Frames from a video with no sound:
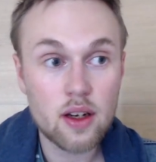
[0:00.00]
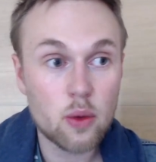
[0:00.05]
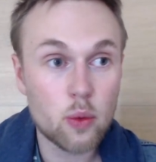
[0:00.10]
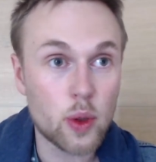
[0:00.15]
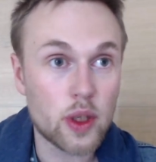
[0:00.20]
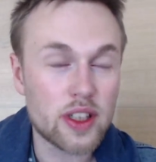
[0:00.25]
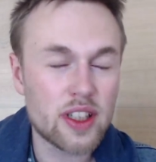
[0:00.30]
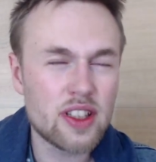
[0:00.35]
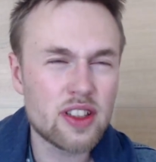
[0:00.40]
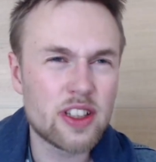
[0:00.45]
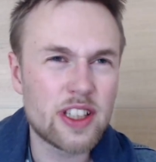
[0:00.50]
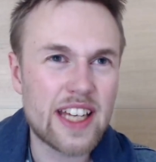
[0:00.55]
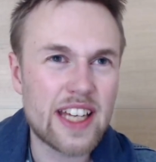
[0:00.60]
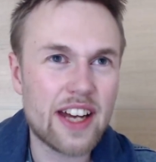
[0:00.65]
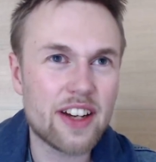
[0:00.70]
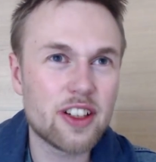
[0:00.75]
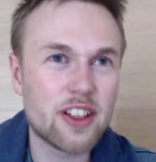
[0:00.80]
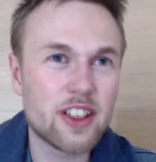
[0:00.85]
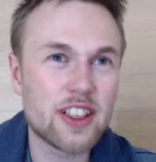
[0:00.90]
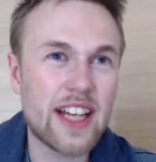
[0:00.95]
working
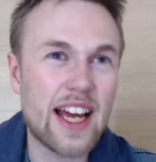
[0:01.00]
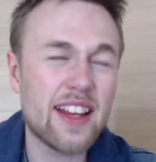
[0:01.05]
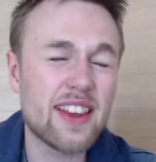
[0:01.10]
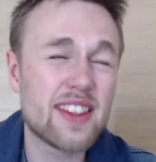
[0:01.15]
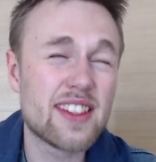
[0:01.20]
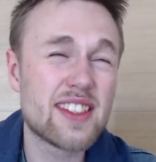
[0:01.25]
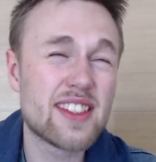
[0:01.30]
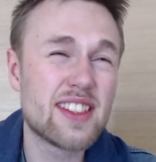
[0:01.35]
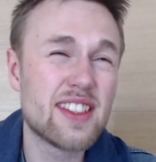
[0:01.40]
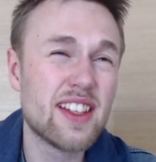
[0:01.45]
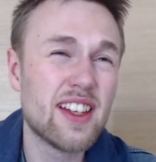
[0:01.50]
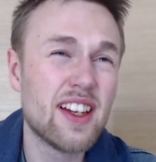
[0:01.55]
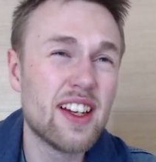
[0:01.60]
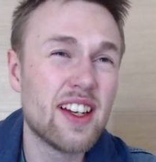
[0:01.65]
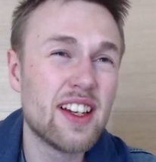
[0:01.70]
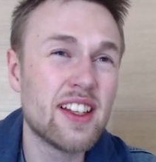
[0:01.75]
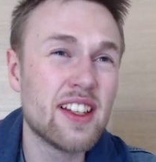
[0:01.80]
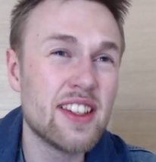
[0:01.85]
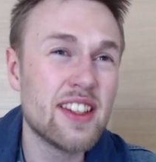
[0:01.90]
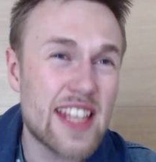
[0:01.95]
together, that
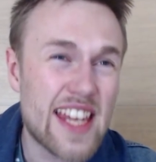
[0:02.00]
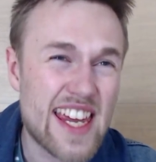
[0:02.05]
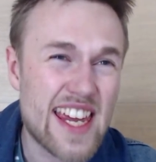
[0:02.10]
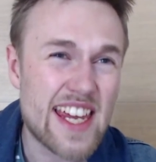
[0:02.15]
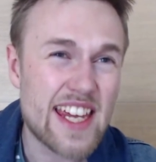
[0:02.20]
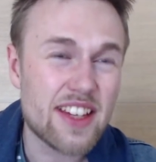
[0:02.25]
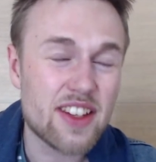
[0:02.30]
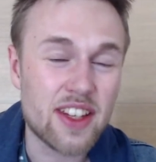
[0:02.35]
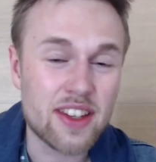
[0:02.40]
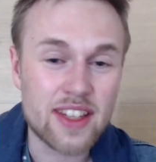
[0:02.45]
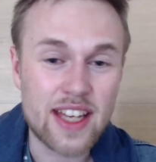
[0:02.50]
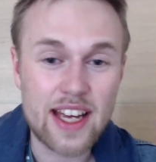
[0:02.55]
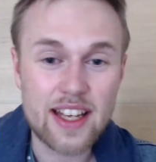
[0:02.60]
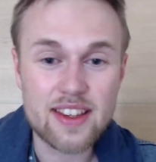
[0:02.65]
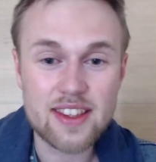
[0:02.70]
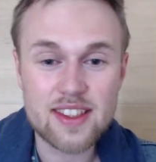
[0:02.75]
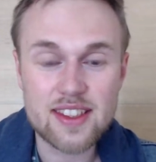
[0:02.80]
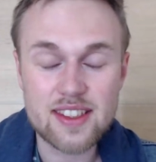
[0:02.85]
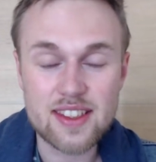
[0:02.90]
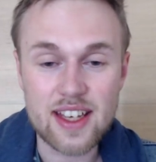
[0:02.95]
need and
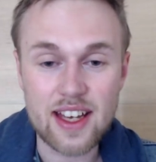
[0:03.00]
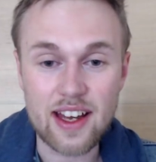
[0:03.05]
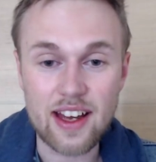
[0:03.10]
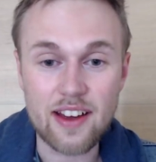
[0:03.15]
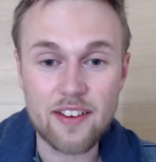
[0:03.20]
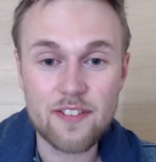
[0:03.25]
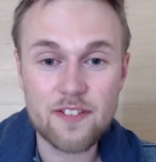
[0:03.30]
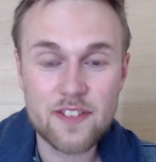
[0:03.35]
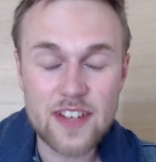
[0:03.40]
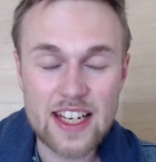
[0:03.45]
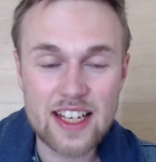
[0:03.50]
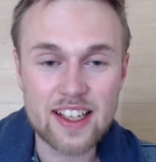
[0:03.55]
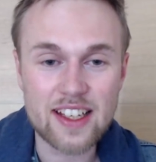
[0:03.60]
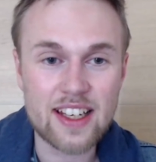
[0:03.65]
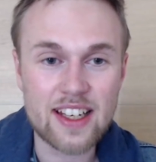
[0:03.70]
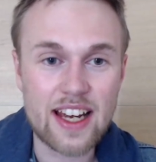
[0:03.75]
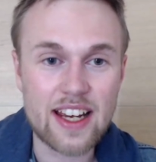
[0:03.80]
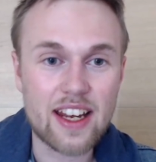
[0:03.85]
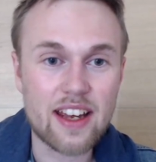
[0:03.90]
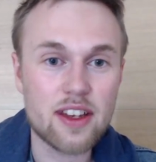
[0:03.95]
that uh, feeling
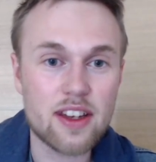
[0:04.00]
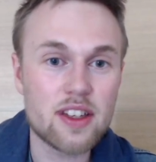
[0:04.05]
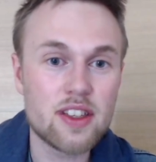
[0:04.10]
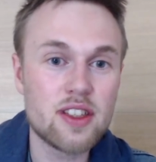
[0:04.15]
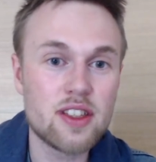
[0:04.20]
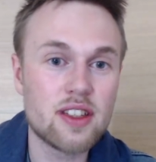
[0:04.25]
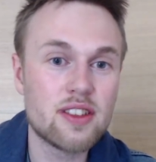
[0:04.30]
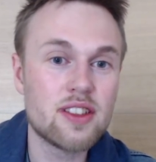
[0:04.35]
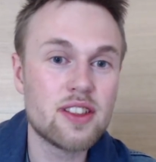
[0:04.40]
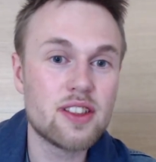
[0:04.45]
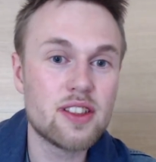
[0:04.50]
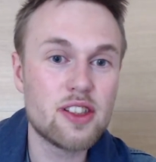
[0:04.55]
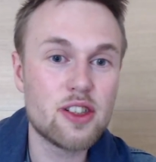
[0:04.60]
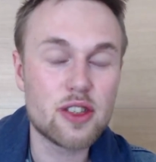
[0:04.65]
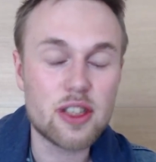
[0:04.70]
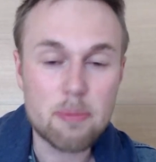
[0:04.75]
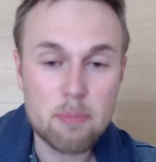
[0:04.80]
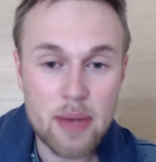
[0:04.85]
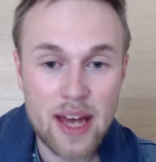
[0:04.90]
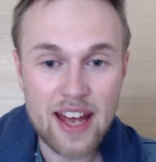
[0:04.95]
like you
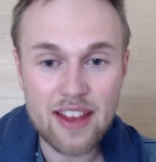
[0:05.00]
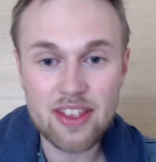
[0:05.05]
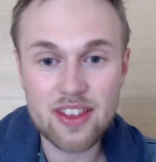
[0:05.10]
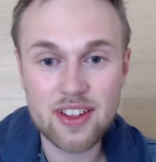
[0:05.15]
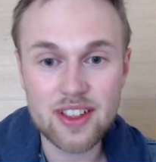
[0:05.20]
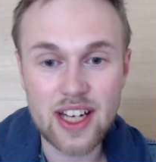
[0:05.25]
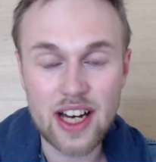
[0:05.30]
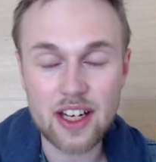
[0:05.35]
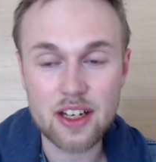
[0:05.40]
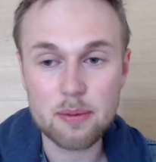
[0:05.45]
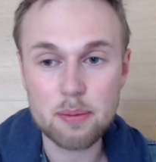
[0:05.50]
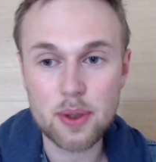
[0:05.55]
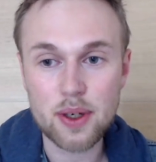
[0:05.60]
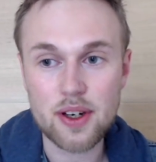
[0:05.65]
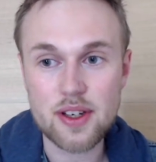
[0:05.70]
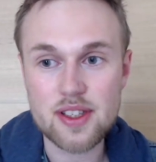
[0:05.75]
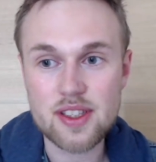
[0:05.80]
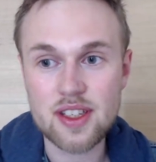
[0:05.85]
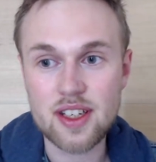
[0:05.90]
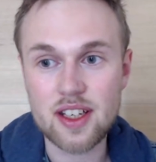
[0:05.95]
depend on the other
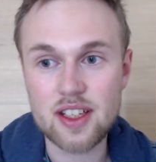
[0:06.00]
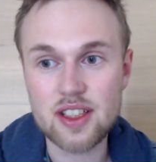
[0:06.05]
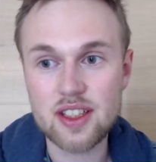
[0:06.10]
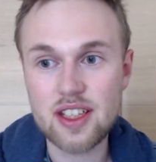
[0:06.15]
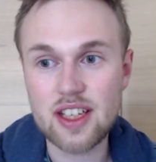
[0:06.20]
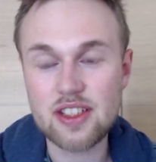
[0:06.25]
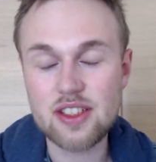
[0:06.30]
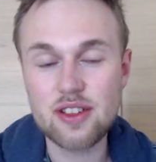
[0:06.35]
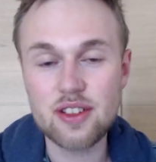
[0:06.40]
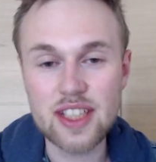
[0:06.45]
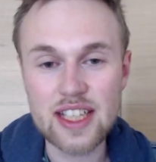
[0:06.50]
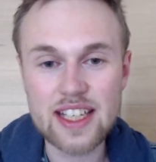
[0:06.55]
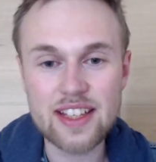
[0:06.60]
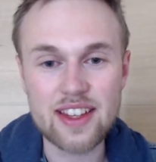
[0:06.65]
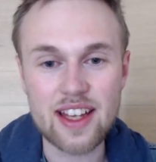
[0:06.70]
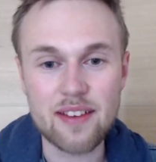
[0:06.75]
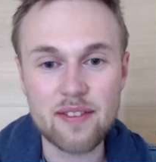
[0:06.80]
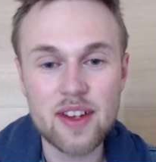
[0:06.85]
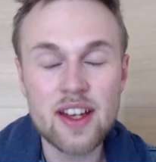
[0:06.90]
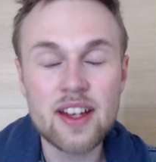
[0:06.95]
person and that you need
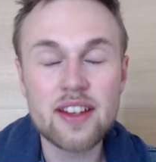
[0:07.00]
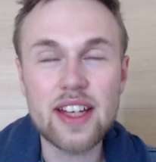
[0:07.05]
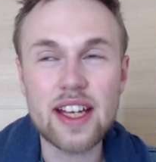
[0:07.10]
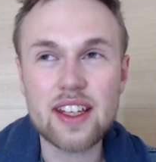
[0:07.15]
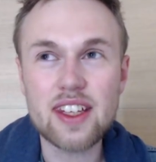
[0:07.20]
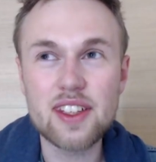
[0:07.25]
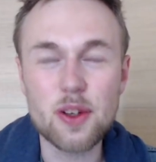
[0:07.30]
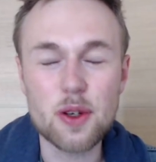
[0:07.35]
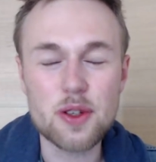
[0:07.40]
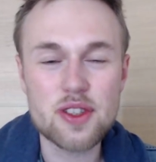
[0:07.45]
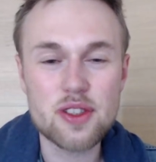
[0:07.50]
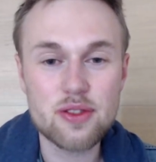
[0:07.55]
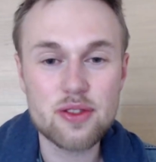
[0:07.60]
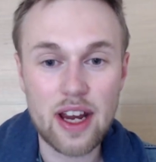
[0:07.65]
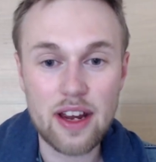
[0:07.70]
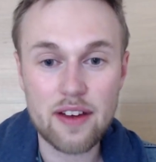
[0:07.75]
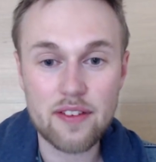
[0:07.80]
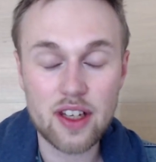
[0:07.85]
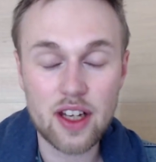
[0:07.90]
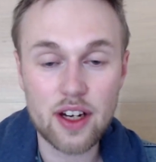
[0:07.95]
them, that can also
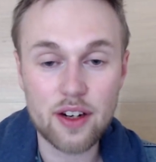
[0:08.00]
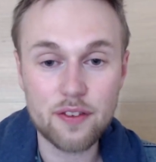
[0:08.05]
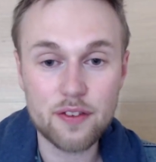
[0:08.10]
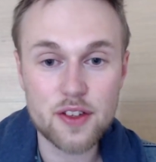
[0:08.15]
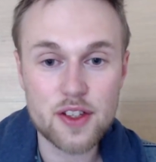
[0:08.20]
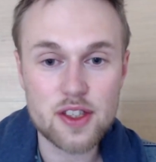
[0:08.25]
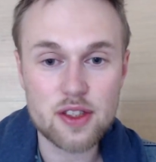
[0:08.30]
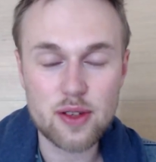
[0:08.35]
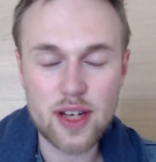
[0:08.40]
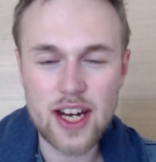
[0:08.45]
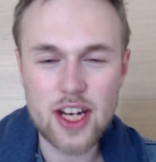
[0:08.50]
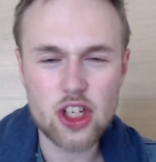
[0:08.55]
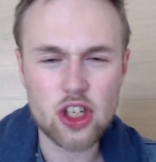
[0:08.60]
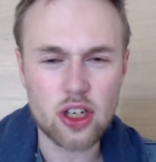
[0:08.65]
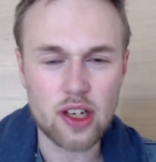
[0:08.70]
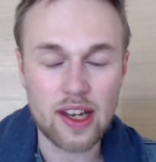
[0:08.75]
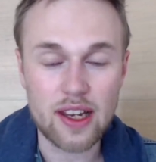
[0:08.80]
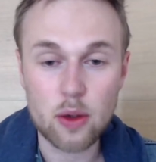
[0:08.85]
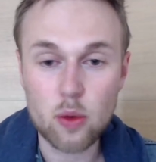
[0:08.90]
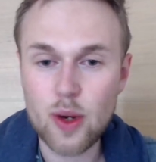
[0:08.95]
drive a lot of
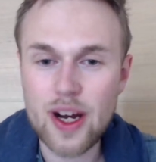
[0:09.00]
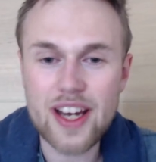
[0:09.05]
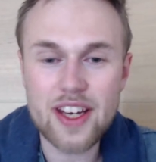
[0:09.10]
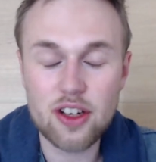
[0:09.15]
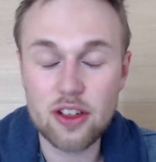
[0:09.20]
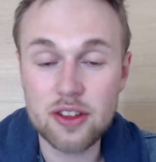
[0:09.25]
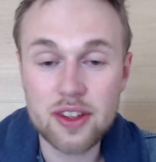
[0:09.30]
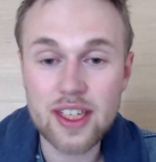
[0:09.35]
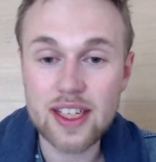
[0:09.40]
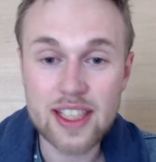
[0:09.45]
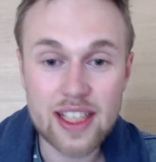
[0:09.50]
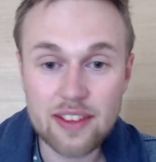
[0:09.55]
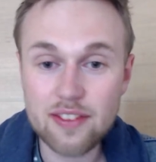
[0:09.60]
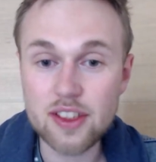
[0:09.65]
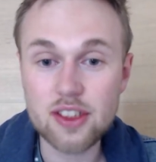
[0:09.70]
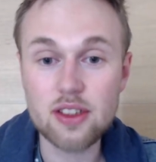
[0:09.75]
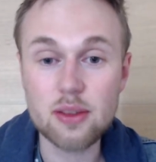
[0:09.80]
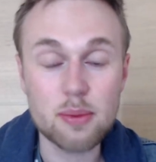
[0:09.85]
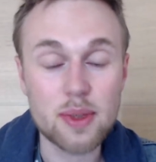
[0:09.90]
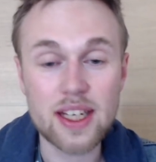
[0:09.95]
frustration. Like, why don't they give
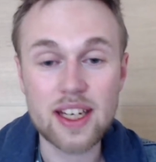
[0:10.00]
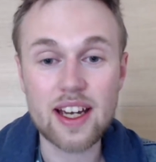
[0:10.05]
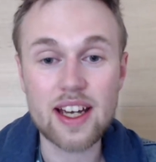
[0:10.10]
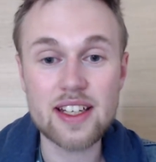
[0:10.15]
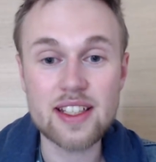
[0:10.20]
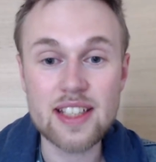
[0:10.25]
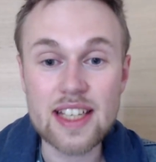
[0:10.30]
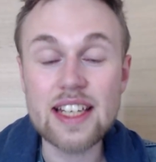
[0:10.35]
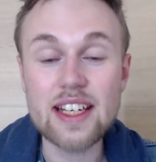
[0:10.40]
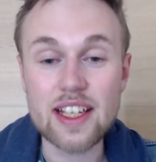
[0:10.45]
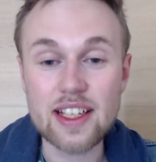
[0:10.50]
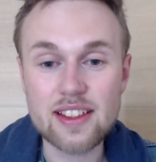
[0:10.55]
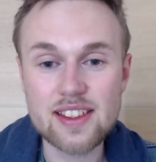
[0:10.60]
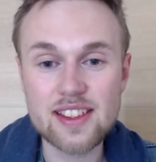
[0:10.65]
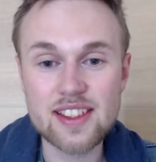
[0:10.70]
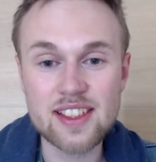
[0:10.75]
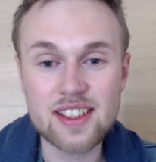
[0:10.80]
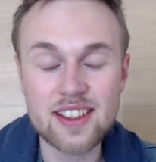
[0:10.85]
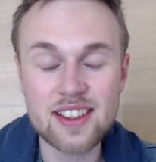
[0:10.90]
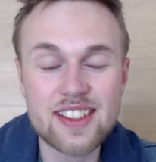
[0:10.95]
it to me? I need
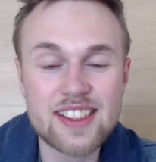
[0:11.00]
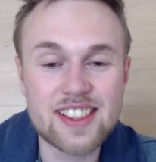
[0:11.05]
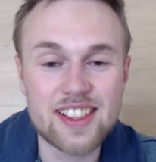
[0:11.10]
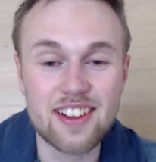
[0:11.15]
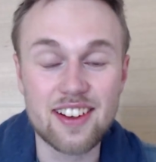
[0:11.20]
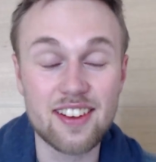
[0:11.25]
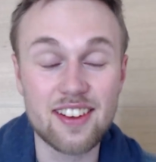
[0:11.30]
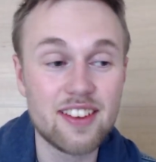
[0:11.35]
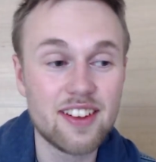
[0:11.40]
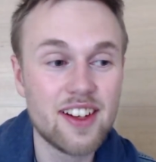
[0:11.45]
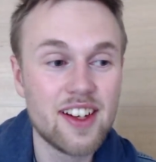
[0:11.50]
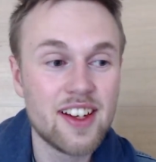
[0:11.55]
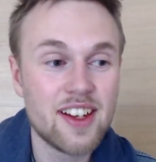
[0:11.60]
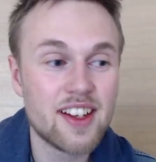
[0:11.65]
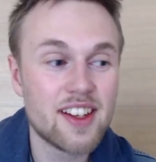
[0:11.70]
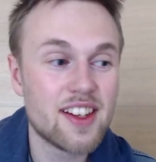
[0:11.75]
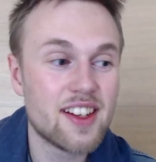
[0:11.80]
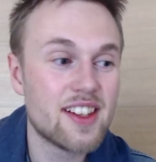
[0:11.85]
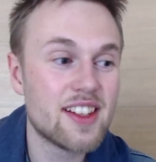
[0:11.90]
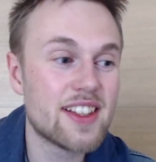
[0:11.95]
it. So,
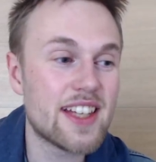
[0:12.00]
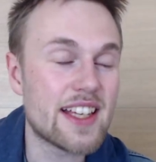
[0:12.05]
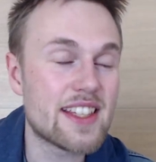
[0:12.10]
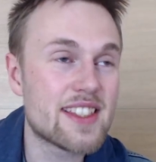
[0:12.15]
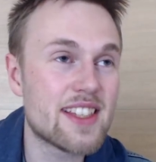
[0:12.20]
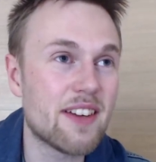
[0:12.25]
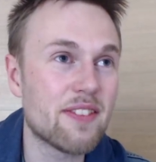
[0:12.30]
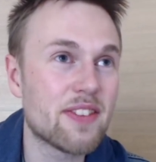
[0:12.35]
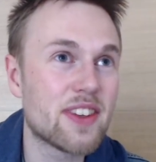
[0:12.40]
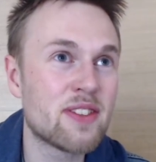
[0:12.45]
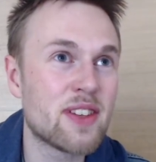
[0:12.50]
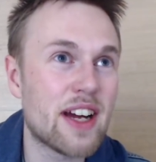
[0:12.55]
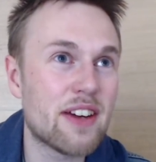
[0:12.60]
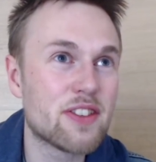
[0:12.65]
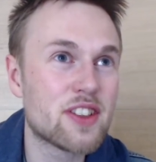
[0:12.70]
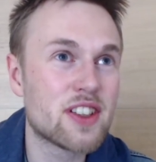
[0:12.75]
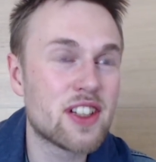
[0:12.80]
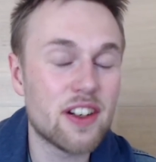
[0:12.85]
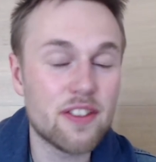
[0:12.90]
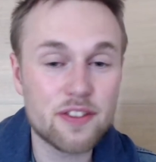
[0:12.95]
that's something we have
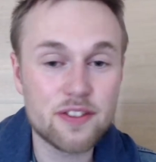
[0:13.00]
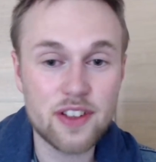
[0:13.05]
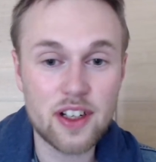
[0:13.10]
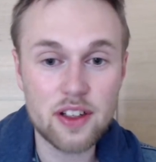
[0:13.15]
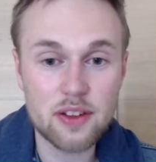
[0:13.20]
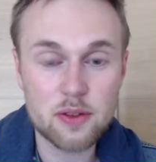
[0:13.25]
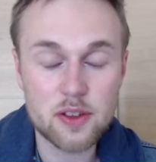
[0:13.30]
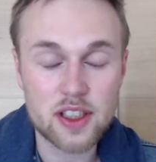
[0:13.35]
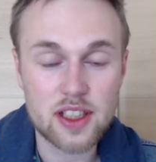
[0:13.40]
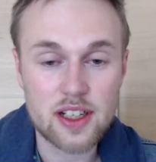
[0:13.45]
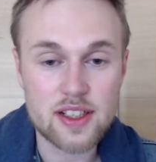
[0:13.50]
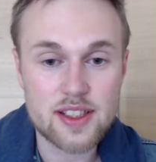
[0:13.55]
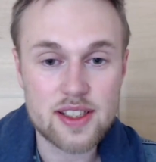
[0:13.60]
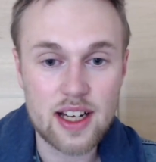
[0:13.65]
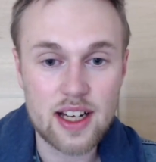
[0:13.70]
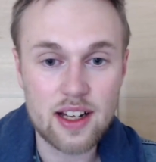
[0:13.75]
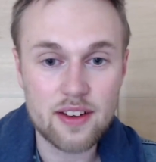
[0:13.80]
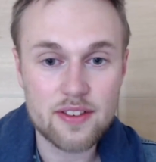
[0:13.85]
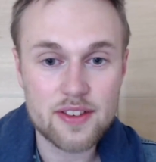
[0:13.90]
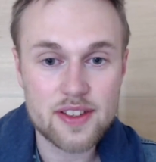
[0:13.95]
to confront with
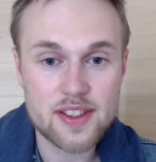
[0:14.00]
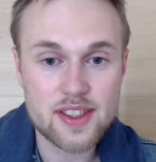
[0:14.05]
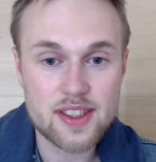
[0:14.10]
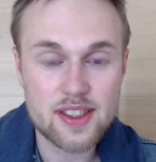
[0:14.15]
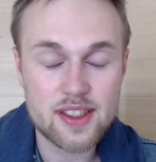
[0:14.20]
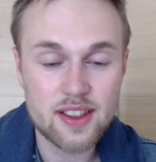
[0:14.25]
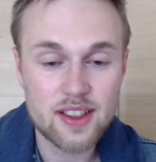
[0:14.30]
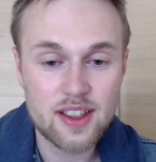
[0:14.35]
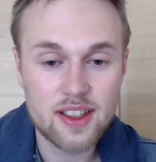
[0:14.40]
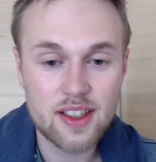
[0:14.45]
ourselves.